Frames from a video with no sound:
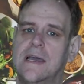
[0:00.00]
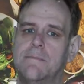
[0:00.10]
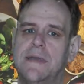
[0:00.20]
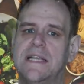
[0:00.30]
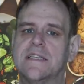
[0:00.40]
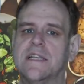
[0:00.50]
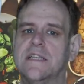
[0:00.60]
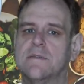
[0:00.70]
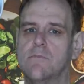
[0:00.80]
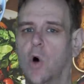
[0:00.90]
means that
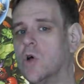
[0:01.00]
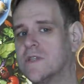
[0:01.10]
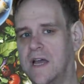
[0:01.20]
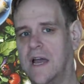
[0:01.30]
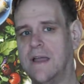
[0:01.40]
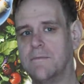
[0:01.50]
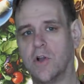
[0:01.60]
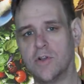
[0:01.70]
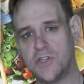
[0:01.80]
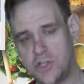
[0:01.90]
it's more time
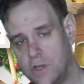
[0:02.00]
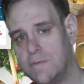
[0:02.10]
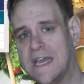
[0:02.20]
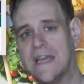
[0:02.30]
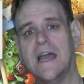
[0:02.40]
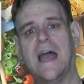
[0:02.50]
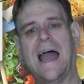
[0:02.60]
consuming